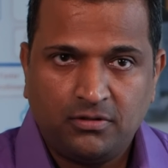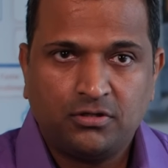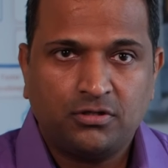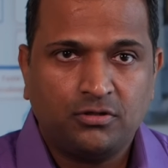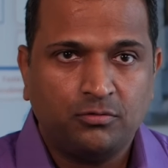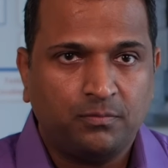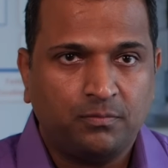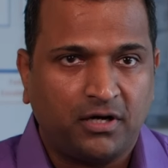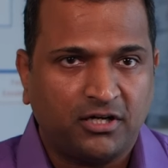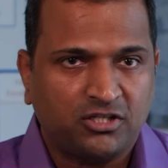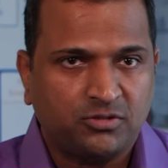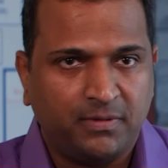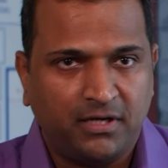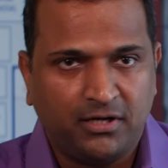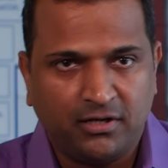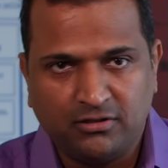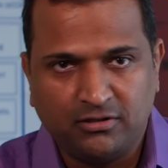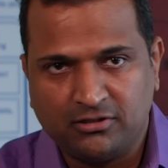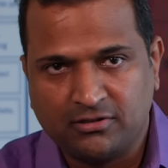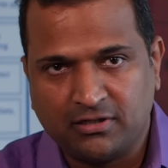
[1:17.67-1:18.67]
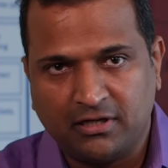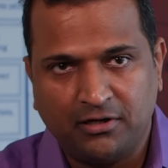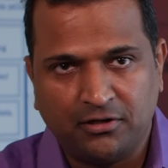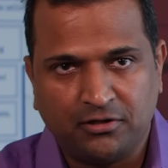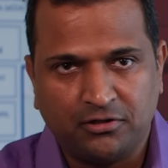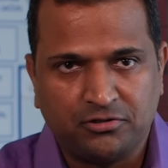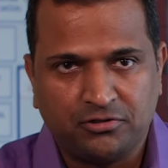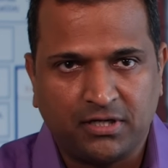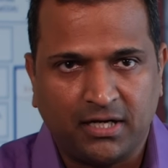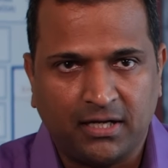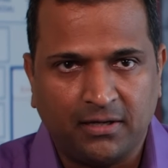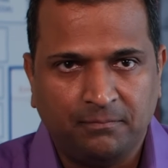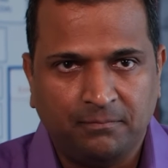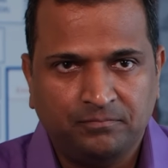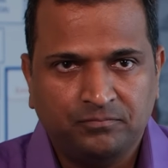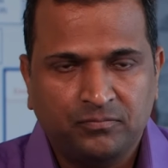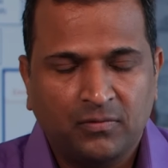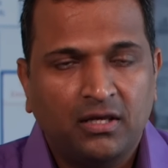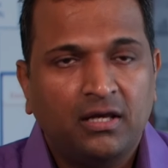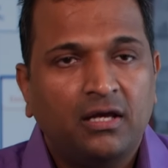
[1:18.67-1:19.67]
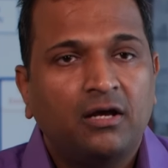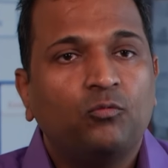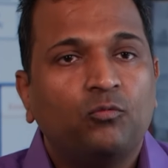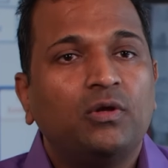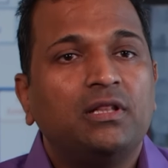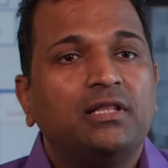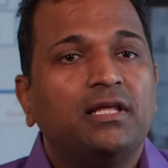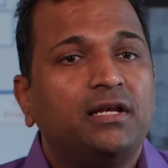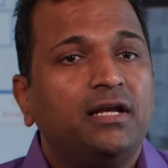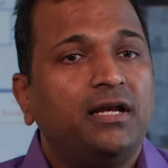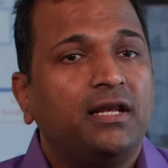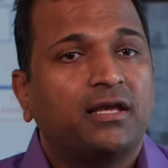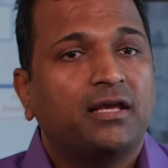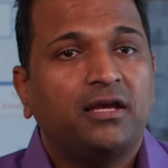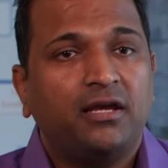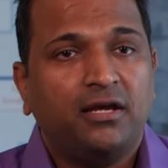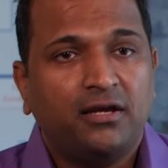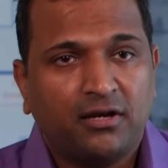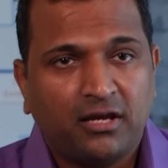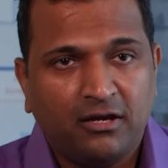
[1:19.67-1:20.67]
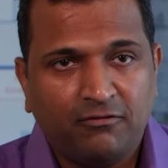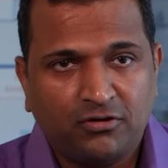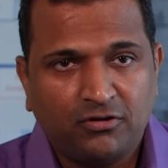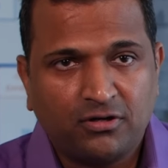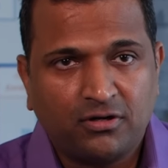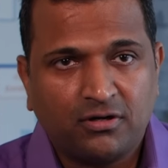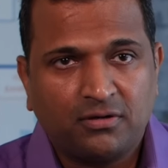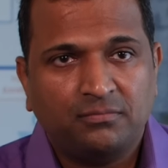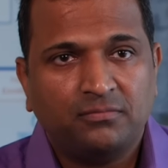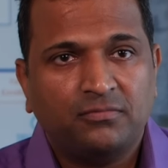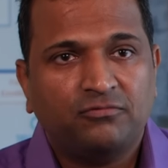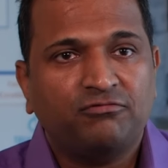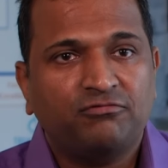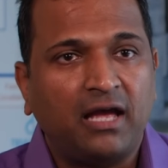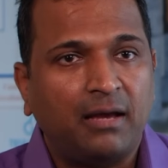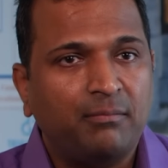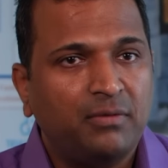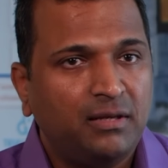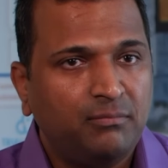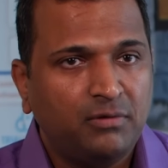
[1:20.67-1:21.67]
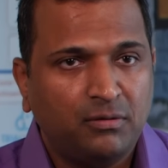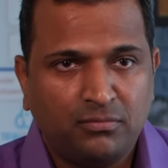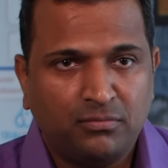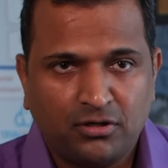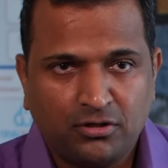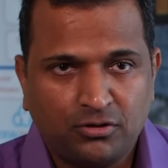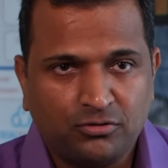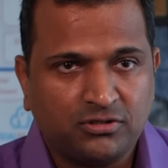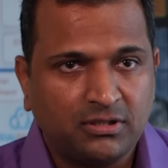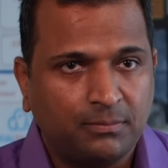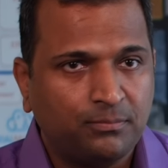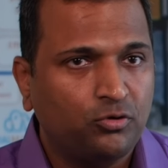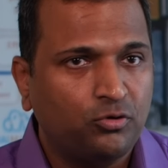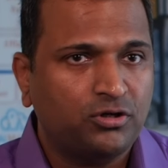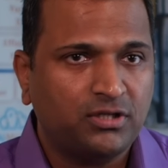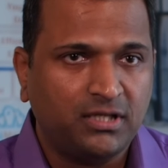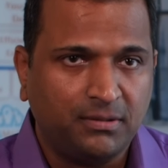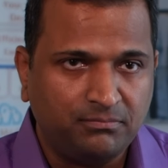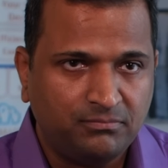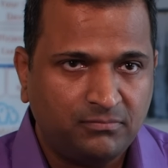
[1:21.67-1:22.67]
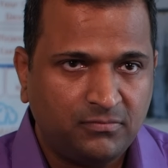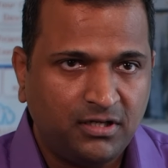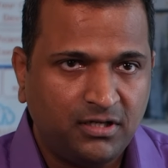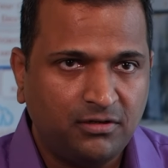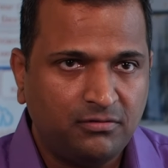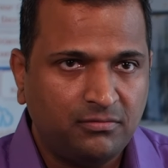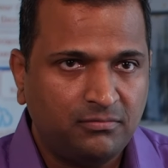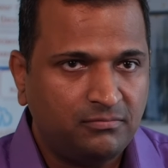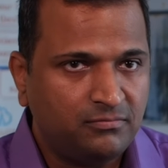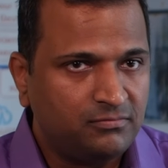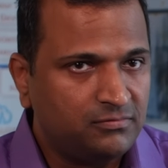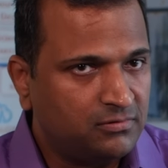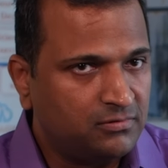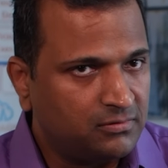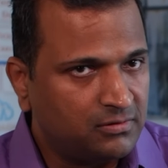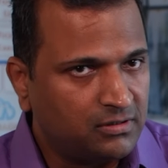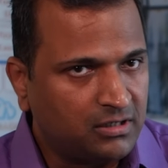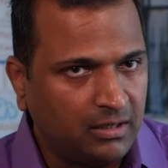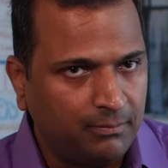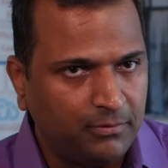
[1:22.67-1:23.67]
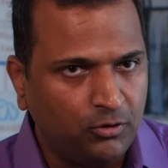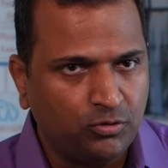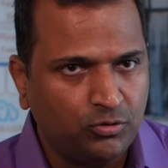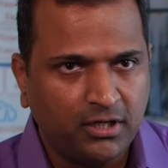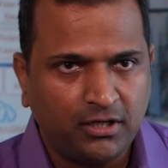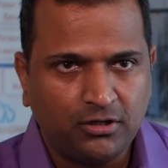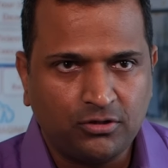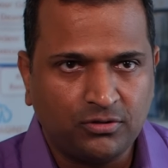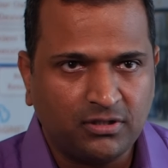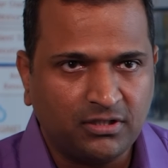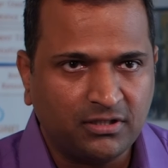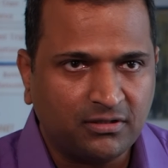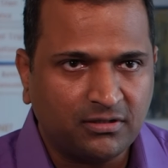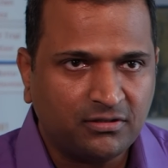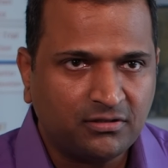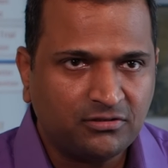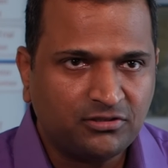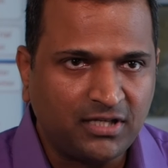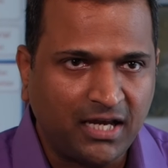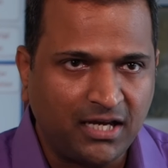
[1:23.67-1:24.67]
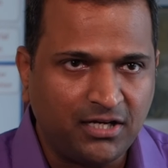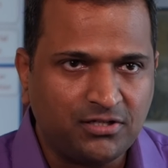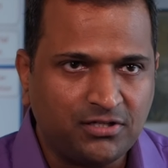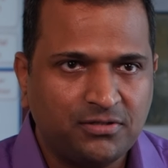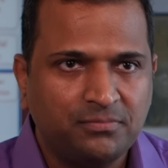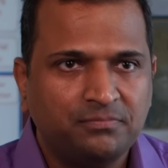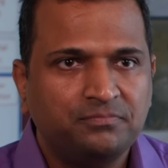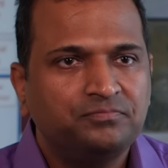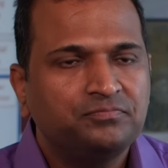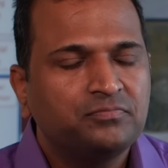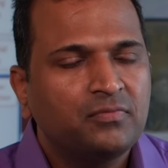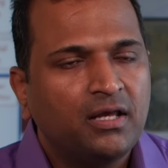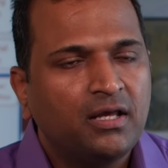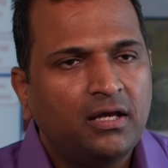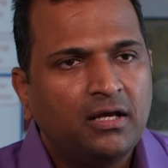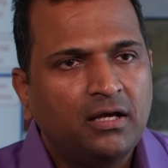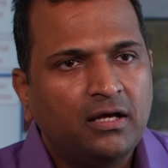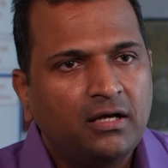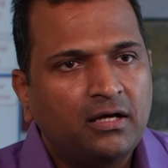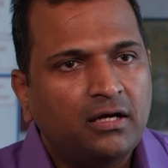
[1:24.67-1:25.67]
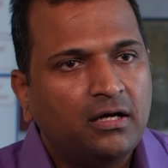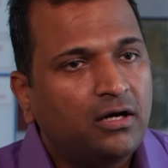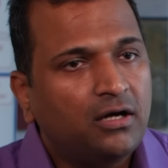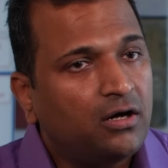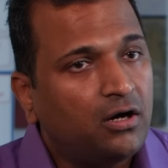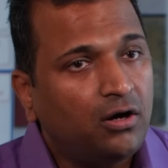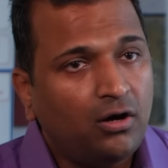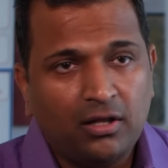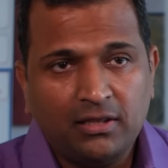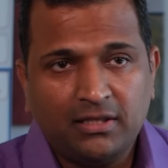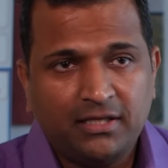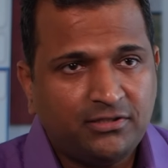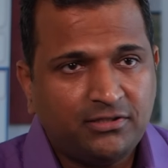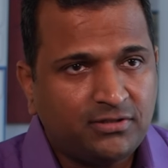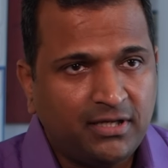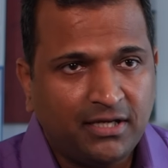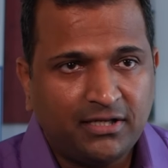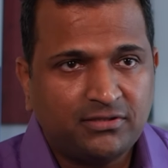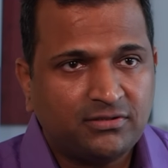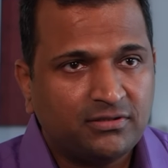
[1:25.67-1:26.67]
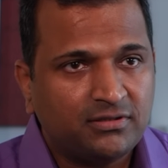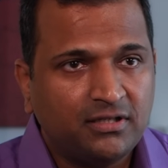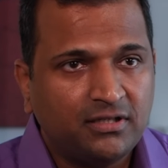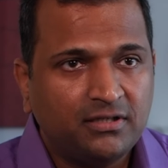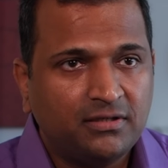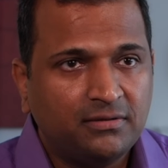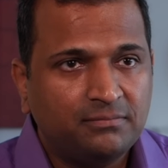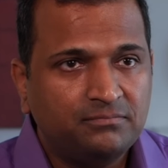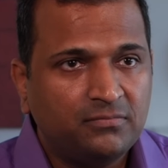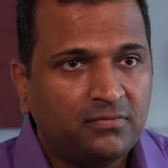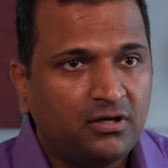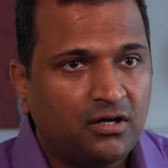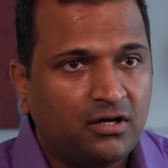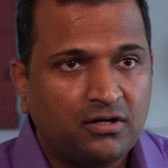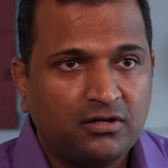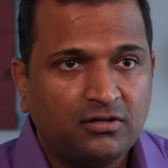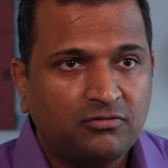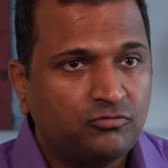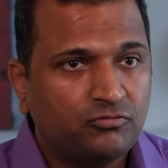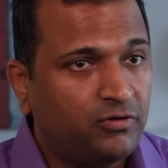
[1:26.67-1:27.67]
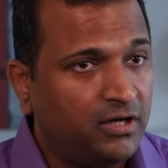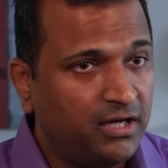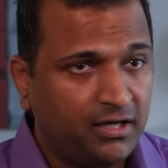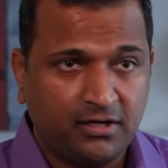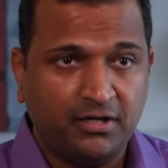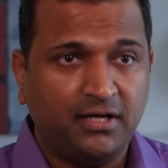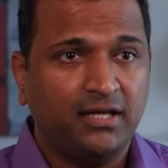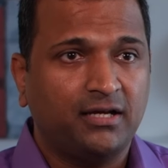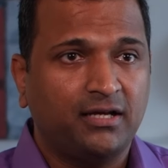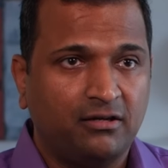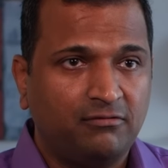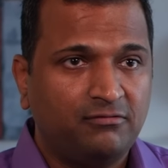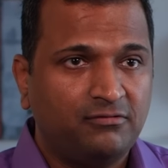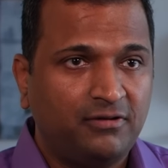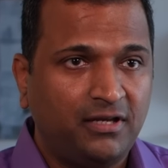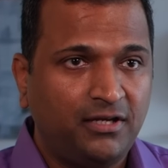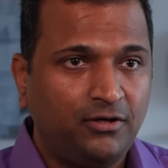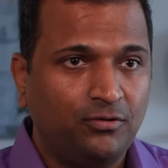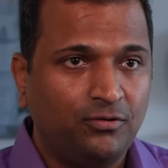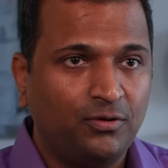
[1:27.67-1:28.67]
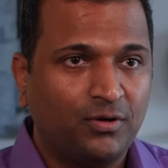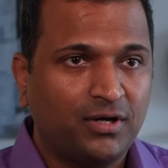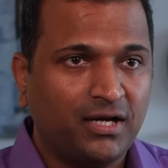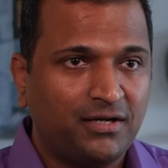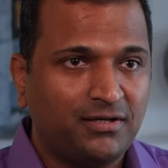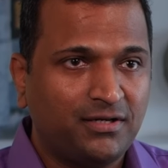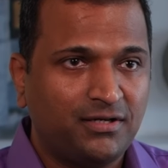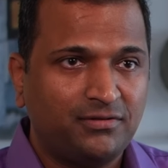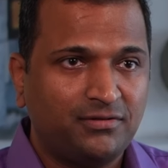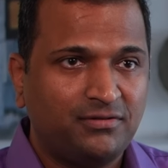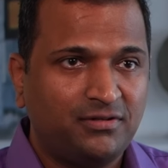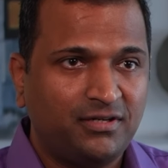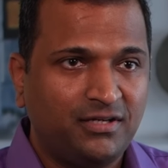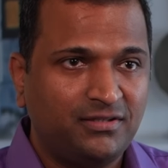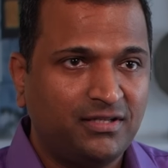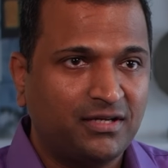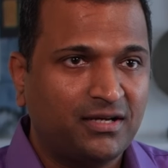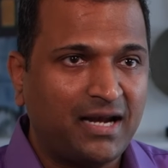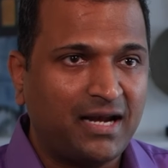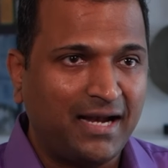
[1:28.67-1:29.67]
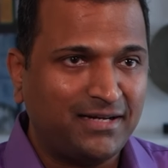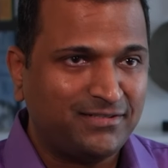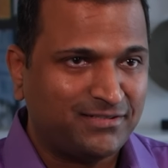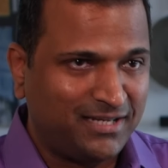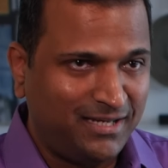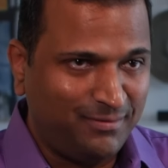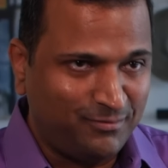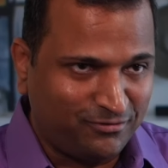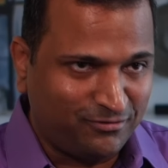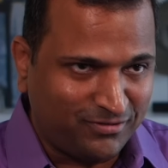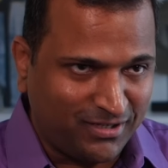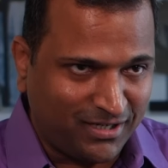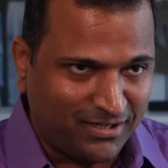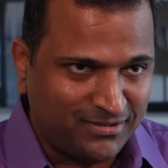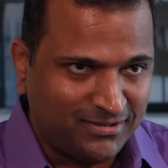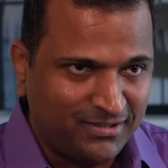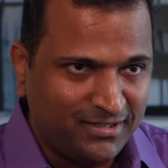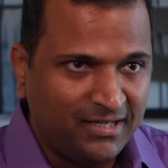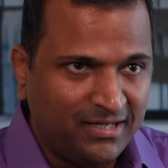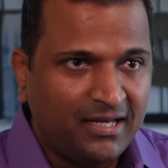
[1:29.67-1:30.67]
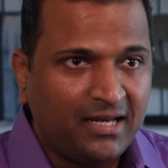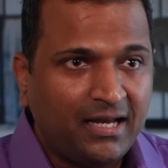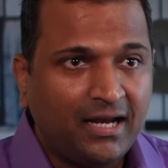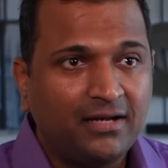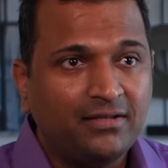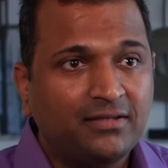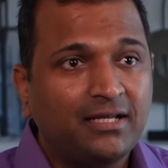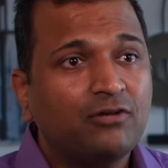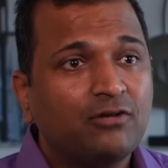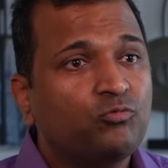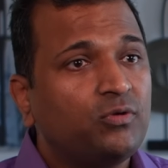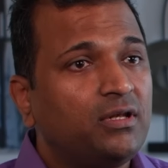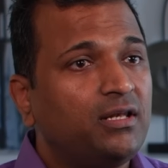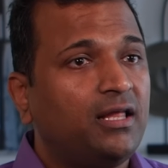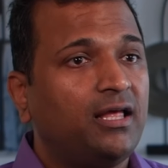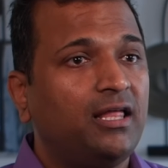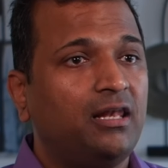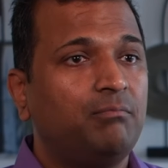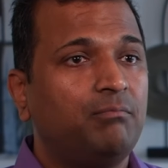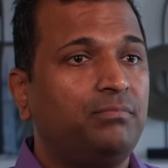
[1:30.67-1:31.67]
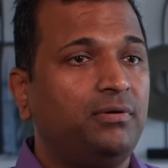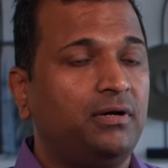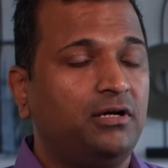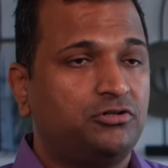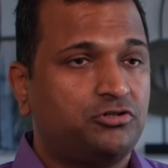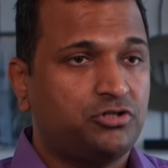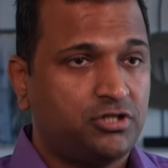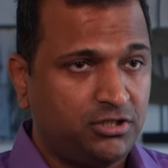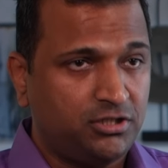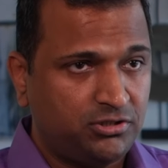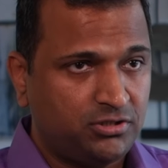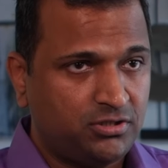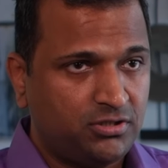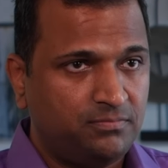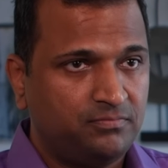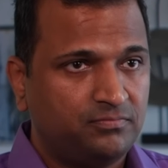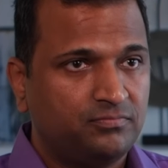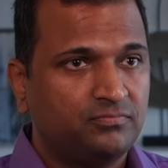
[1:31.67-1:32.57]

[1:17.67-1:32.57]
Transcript: to participate in this clinical trial? Will they need a caregiver, family member to support them in commuting to the site? All these things are very critical when you look at it in the grand scheme of things. And that will help build trust,